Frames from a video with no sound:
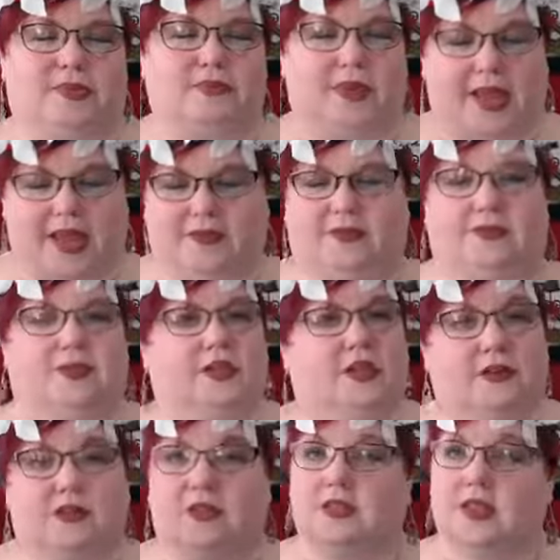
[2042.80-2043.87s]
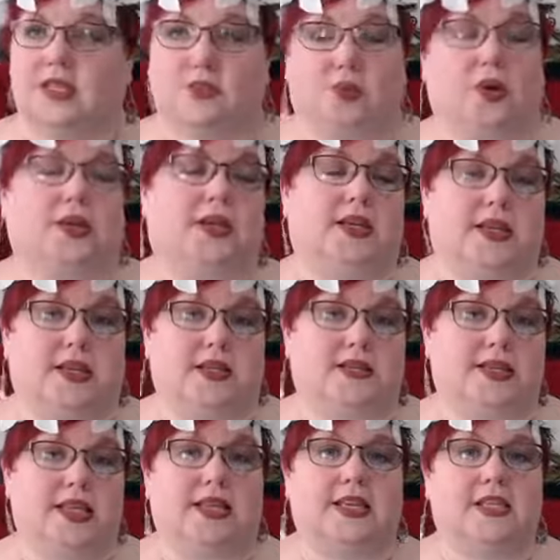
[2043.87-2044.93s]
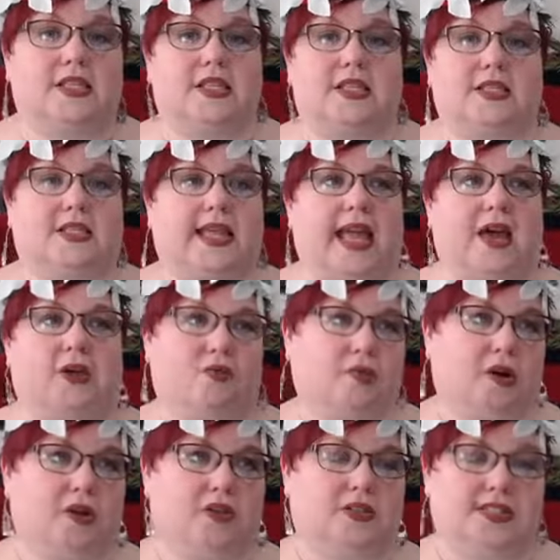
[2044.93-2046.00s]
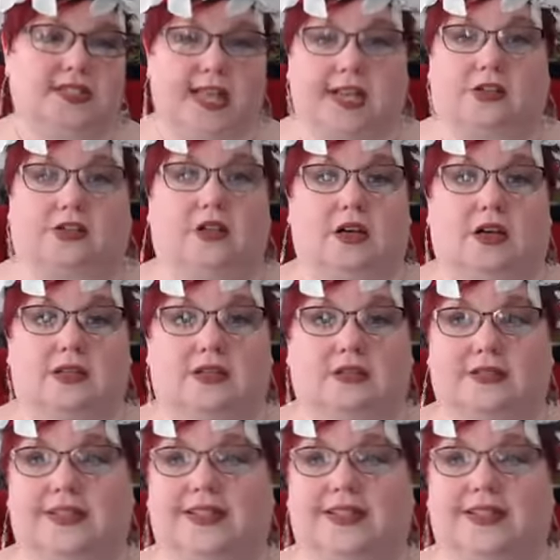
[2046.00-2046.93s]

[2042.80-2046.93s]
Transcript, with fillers: behave themselves, is what it is. And it's just a counterpart to Santa Claus.